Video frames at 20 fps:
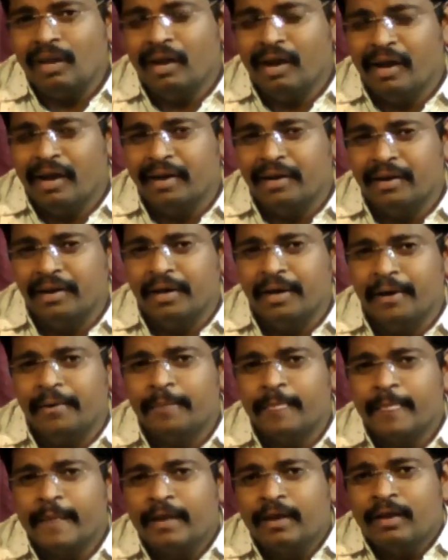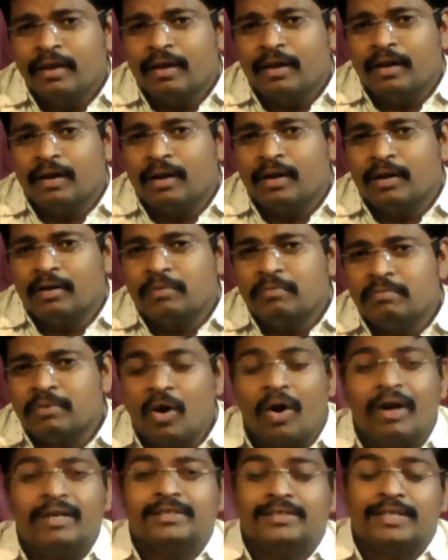And uh,
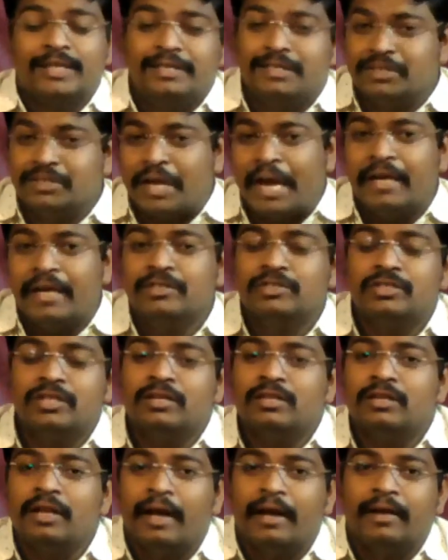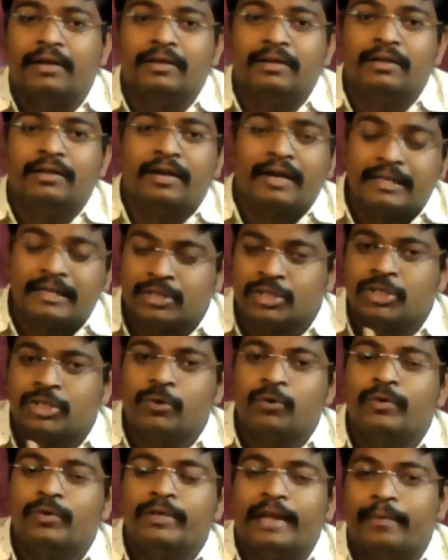God sent his angel and
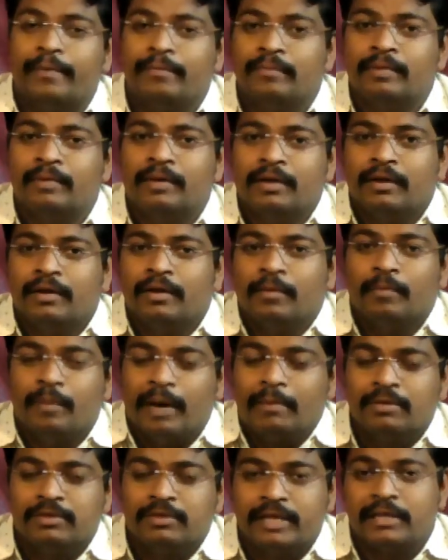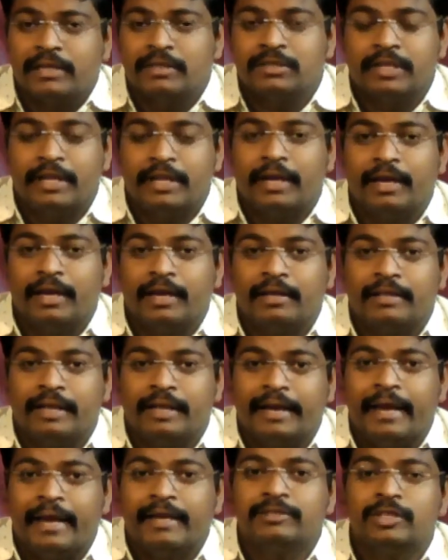rescued them. Bible says the,
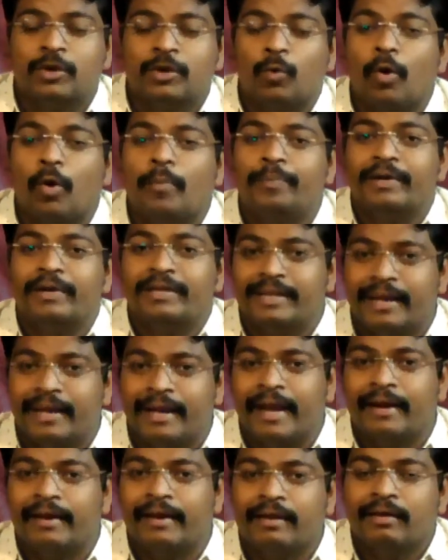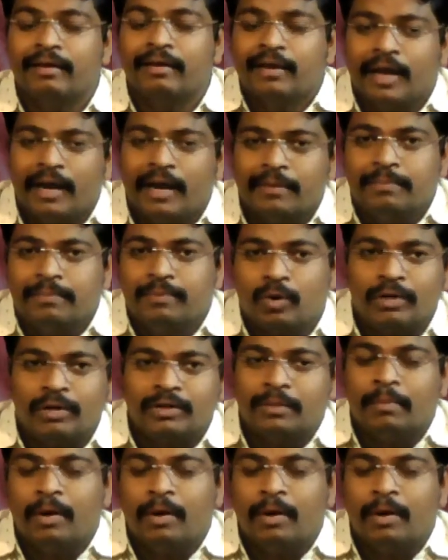the angel opened the gate and brought